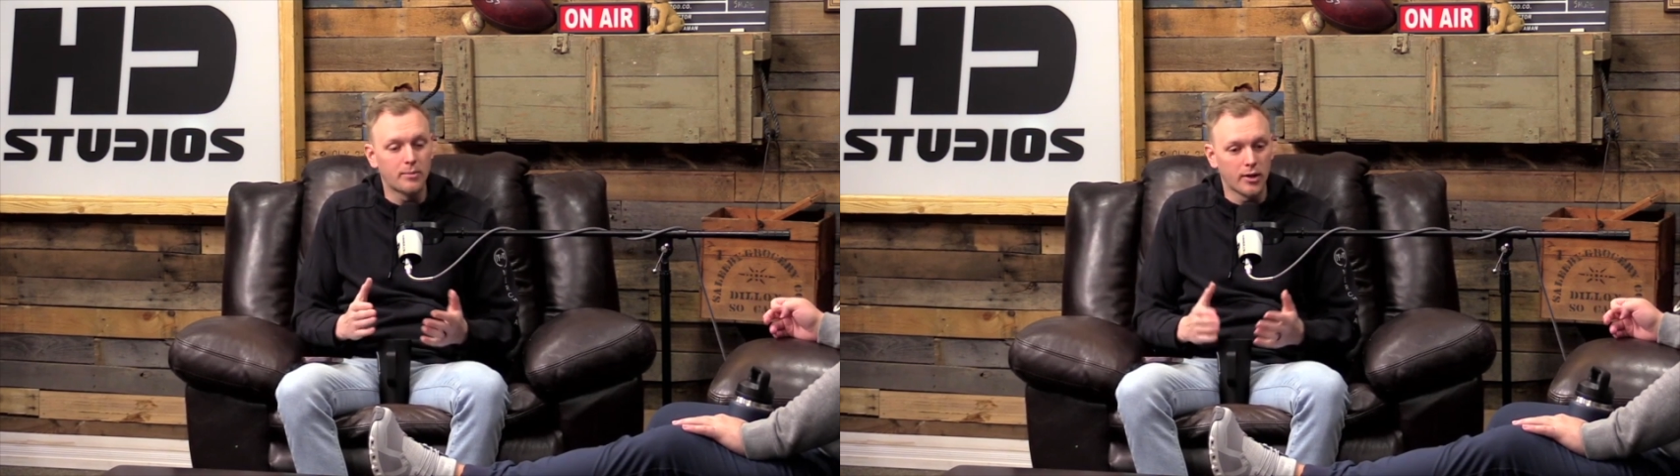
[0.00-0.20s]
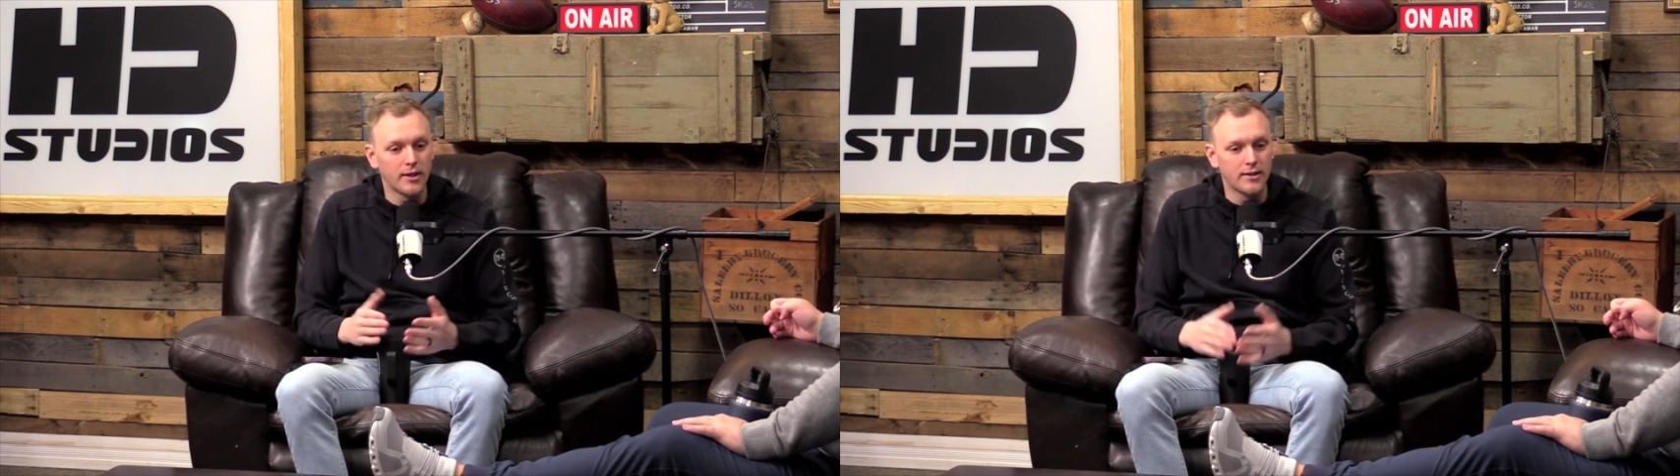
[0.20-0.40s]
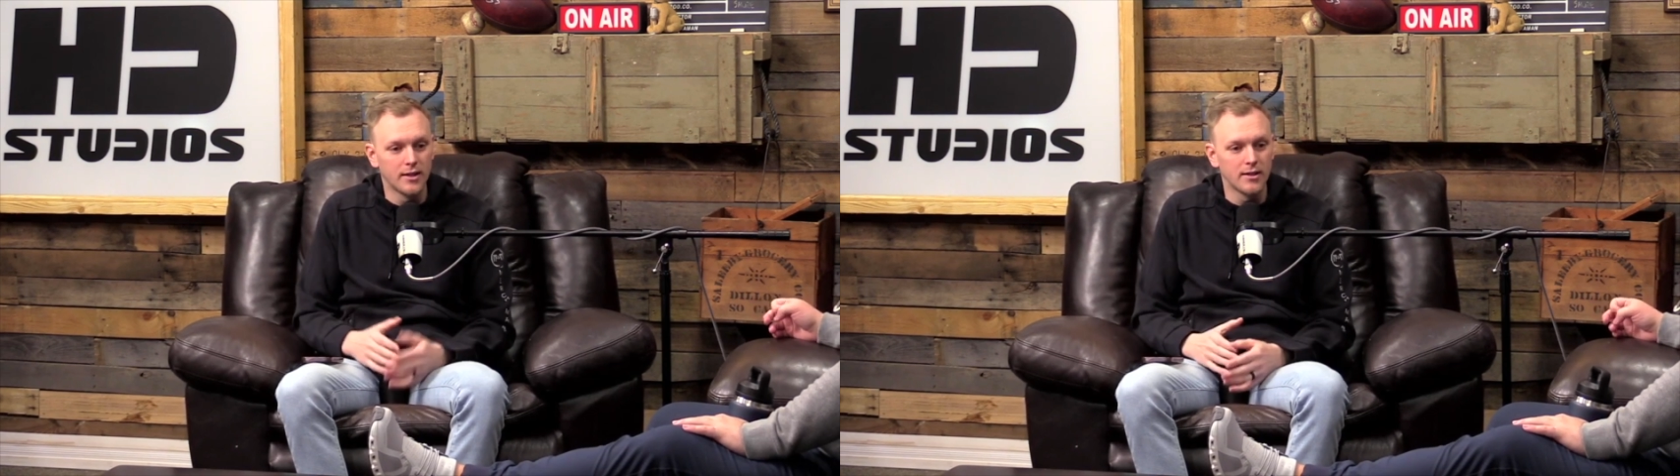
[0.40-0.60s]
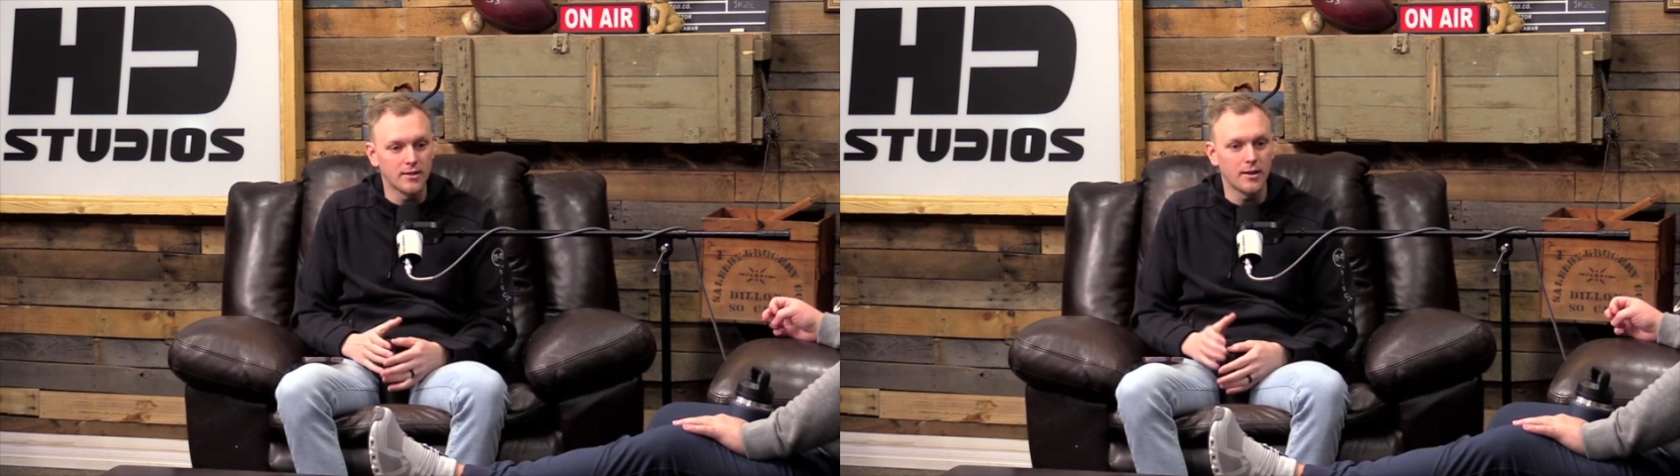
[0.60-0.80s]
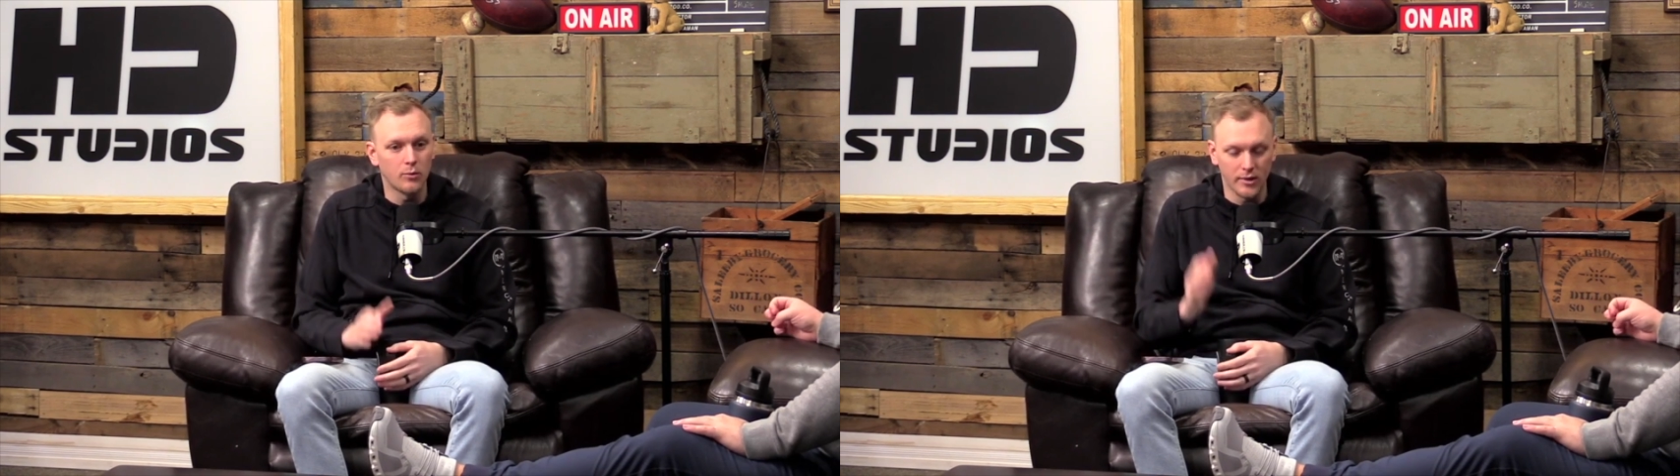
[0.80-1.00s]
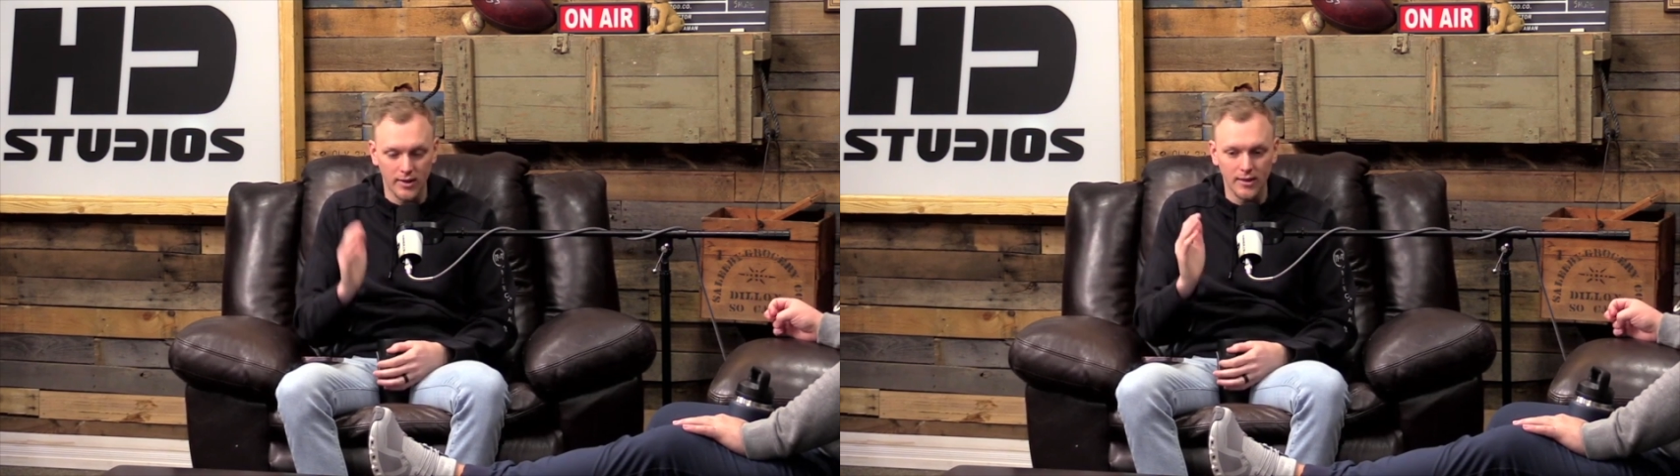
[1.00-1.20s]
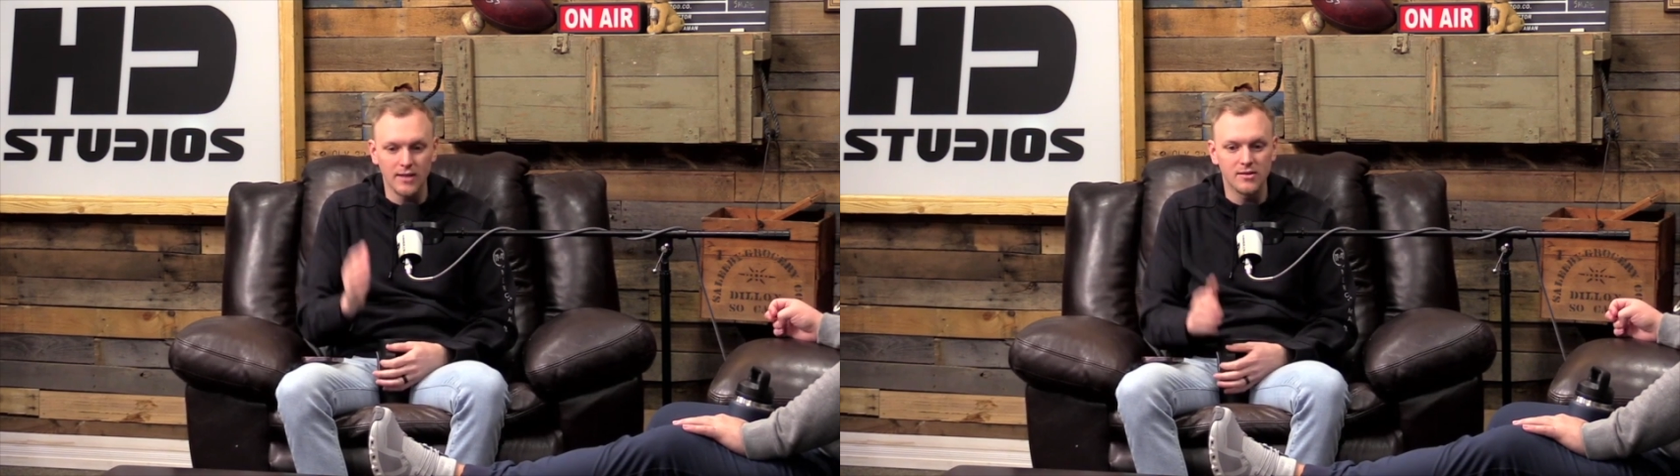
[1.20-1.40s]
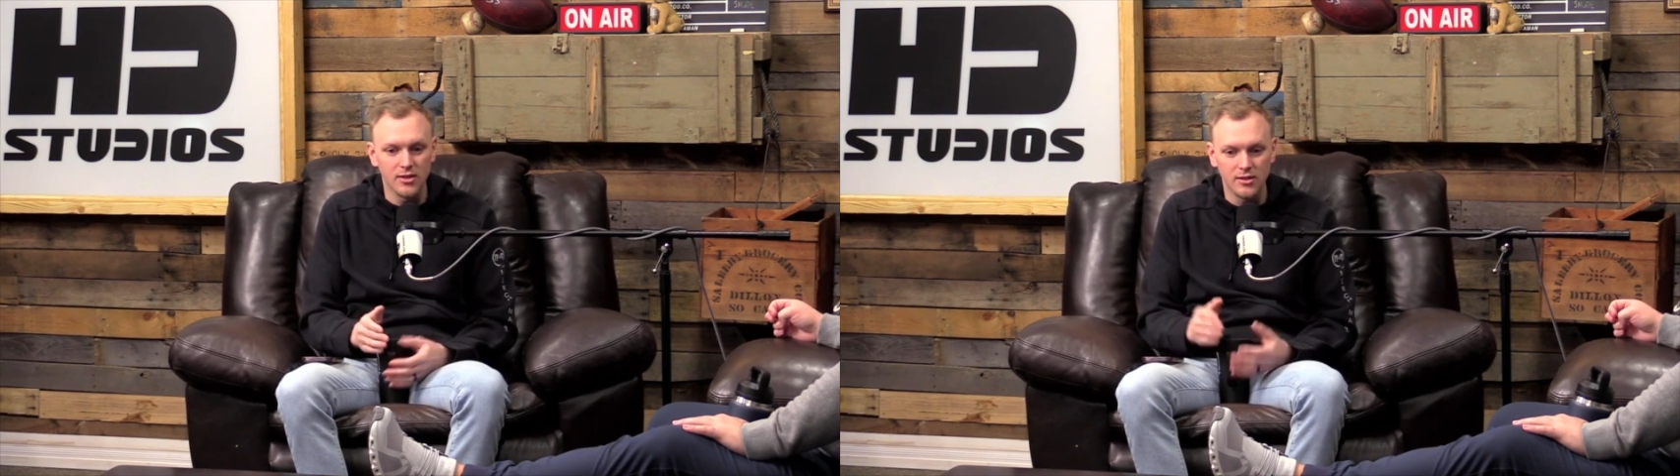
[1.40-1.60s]
Purdy does within
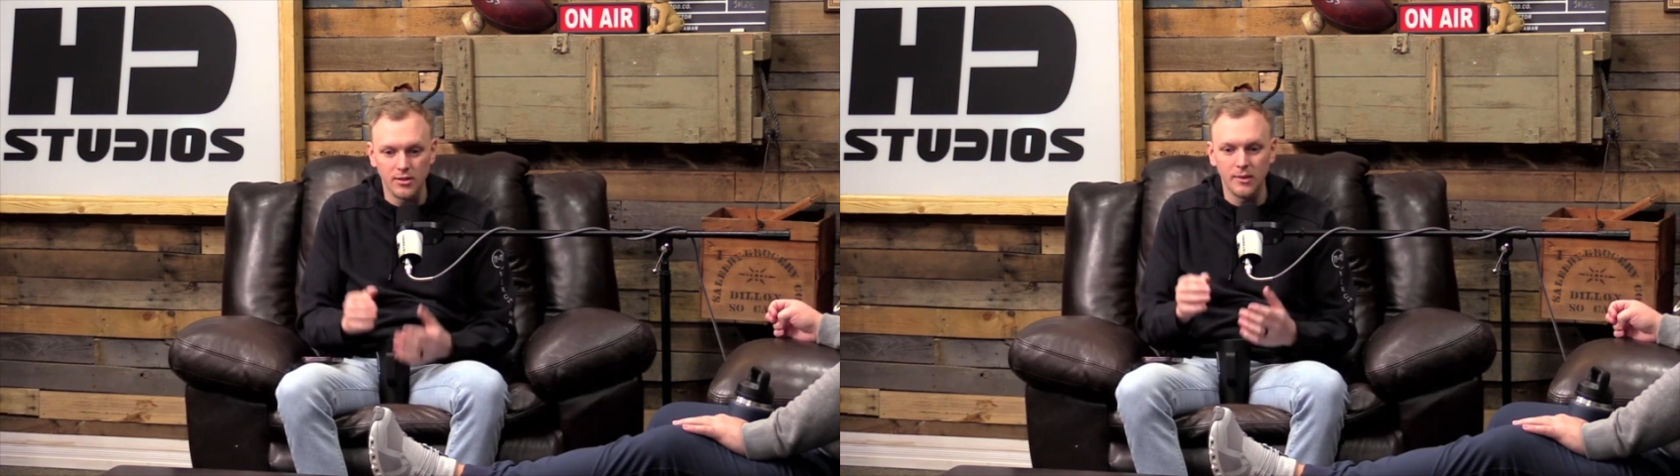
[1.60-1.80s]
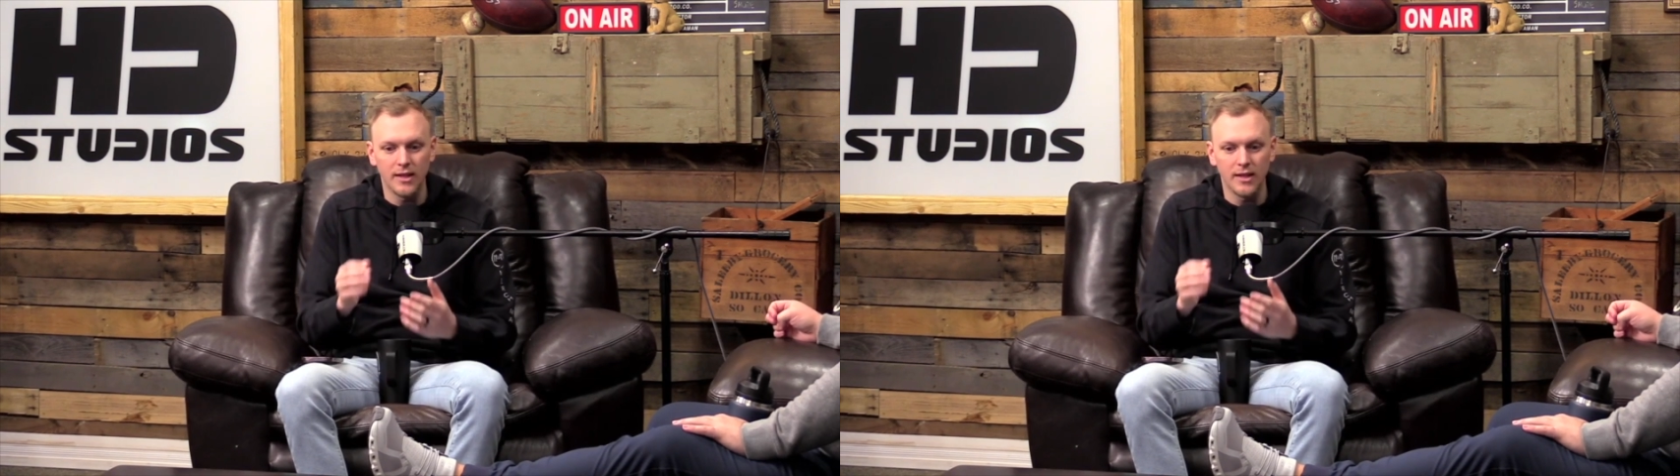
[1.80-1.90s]
that system,